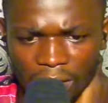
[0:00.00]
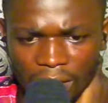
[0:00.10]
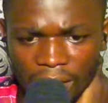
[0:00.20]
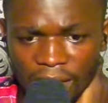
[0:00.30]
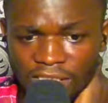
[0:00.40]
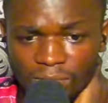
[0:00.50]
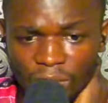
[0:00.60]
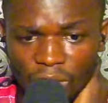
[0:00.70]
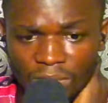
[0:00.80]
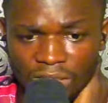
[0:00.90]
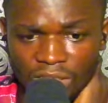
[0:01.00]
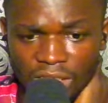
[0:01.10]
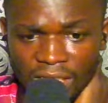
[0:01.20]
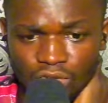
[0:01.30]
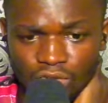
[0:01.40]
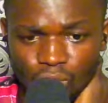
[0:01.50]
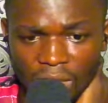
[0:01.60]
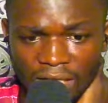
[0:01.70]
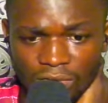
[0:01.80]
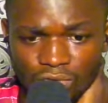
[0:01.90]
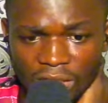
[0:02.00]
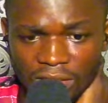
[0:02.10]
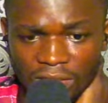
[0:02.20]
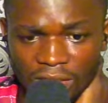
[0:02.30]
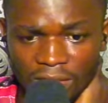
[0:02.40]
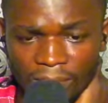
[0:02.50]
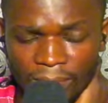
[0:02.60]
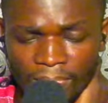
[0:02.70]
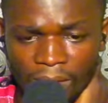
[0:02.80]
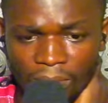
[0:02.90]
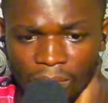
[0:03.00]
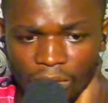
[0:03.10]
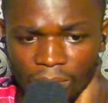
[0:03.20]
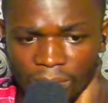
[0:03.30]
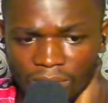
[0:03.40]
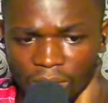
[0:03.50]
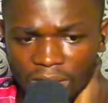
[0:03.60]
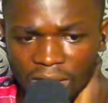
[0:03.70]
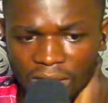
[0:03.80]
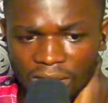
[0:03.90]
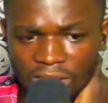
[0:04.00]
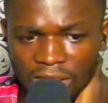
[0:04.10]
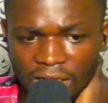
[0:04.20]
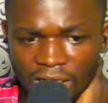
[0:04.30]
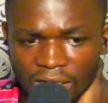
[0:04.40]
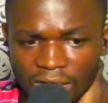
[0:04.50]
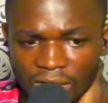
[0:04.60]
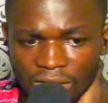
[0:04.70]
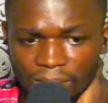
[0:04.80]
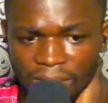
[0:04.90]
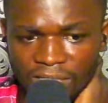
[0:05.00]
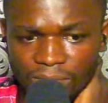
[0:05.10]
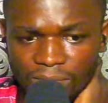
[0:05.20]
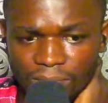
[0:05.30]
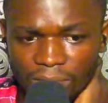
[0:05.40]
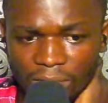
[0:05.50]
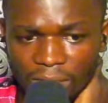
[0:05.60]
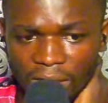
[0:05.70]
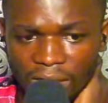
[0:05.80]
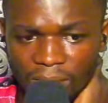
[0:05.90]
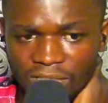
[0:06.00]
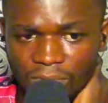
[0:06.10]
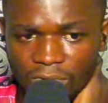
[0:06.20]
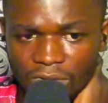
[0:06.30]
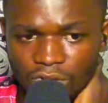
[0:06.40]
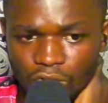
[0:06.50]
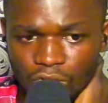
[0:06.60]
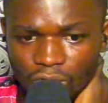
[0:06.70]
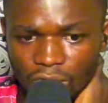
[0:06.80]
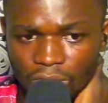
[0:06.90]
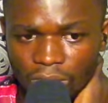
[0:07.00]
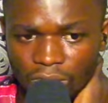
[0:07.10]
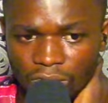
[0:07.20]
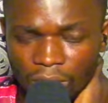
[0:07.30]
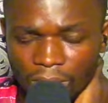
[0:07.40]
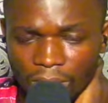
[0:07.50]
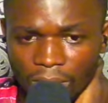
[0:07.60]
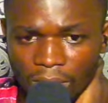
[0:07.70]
I see my opponent trying so hard to get here. But the moment my opponent gets here, I can create a pass pawn, and the pass pawn is just going to be unstoppable.